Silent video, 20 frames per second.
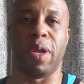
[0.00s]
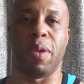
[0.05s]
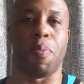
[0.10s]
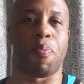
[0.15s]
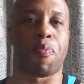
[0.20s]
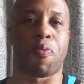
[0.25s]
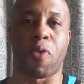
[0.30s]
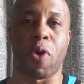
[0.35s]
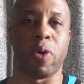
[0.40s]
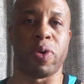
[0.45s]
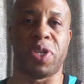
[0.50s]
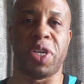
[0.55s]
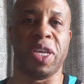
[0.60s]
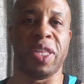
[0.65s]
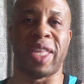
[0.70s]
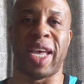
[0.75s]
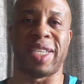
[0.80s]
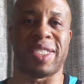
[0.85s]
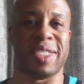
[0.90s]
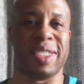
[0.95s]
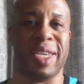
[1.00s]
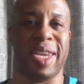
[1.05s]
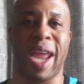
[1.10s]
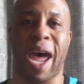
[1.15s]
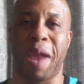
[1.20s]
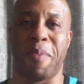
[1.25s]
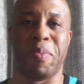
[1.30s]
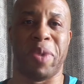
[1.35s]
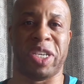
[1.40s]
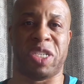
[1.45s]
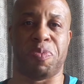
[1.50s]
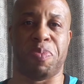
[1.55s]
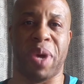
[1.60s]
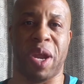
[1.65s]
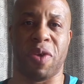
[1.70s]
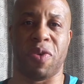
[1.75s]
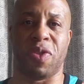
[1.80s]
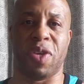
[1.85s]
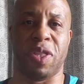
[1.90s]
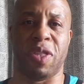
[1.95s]
protein that's not much
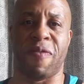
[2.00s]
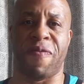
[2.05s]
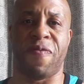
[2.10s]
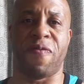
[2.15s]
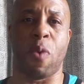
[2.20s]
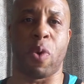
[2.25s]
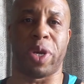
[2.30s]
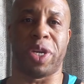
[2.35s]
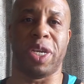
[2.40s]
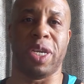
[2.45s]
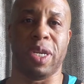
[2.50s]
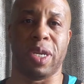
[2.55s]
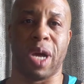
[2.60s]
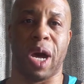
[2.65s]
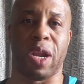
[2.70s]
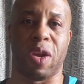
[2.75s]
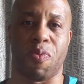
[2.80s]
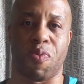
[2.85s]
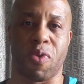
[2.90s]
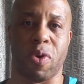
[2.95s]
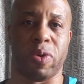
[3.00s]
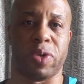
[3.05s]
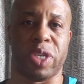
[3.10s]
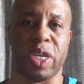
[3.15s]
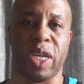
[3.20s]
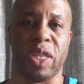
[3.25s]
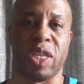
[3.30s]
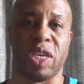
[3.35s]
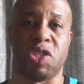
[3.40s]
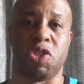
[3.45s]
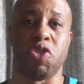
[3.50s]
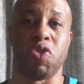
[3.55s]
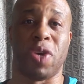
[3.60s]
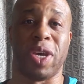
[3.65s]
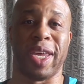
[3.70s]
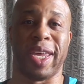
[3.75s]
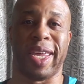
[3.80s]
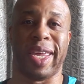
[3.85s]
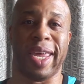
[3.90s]
better than the $14 protein that you can